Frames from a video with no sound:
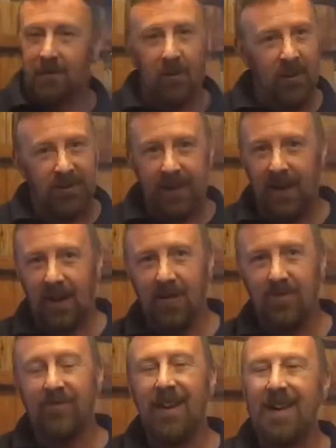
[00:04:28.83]
not
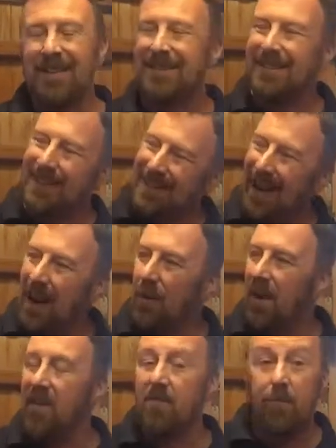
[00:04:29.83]
yellow. Red, you can get
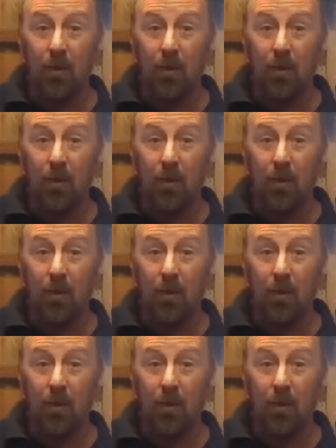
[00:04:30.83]
away with.